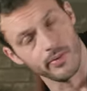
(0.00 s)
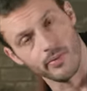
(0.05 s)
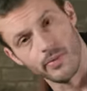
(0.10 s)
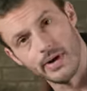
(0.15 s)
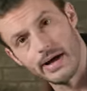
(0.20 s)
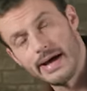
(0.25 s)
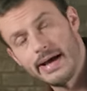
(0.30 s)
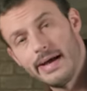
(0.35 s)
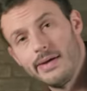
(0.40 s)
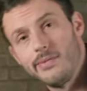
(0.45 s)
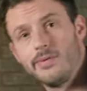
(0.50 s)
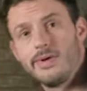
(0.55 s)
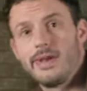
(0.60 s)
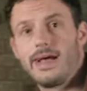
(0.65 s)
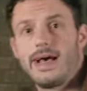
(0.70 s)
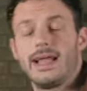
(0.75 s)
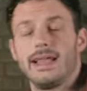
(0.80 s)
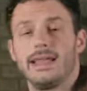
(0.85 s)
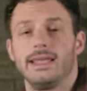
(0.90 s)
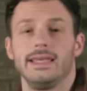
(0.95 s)
Why would
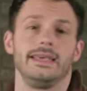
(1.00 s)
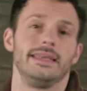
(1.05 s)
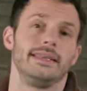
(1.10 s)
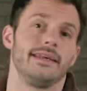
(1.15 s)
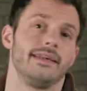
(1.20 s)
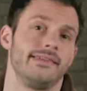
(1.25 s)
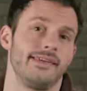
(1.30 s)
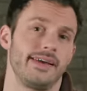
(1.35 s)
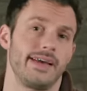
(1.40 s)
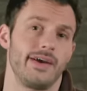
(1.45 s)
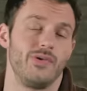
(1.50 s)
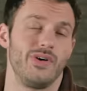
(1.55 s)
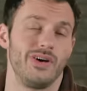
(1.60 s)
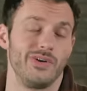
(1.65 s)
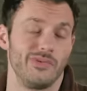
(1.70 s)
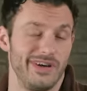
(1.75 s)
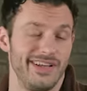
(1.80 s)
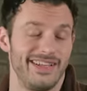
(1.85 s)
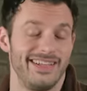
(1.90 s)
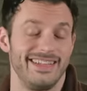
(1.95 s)
I need a second
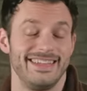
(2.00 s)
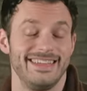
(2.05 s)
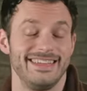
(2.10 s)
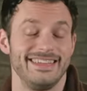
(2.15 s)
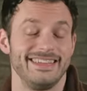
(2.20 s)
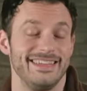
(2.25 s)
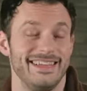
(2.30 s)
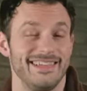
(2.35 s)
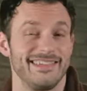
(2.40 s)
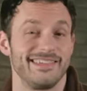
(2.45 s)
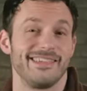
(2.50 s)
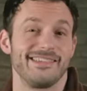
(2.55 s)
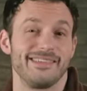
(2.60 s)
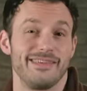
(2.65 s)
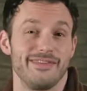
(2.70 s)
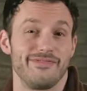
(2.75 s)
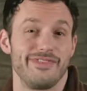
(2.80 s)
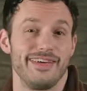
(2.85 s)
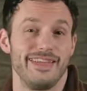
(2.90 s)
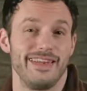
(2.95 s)
one? Well, let's
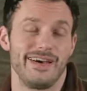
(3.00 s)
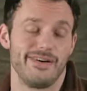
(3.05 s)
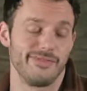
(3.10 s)
listen and find